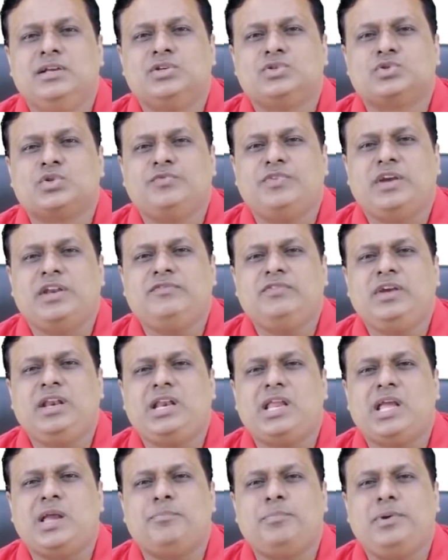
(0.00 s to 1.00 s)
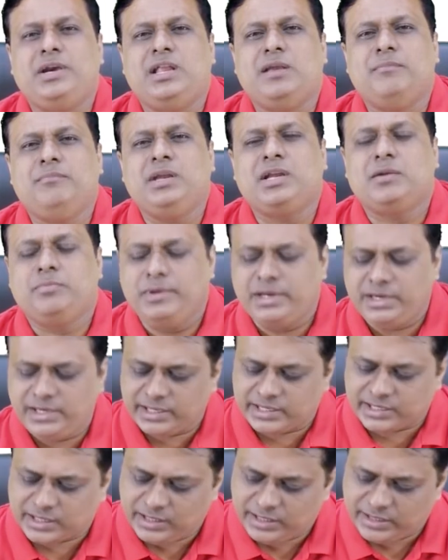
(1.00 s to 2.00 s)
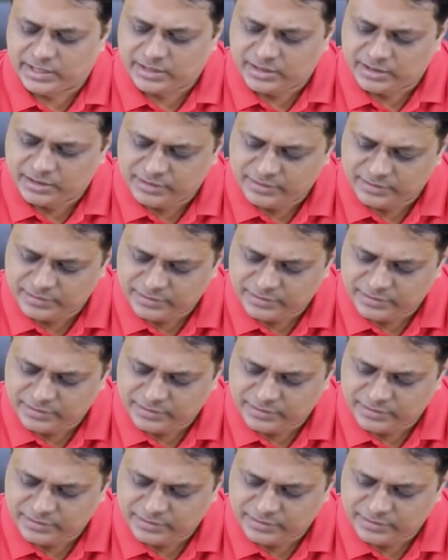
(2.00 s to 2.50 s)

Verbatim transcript: So when will epidemic be declared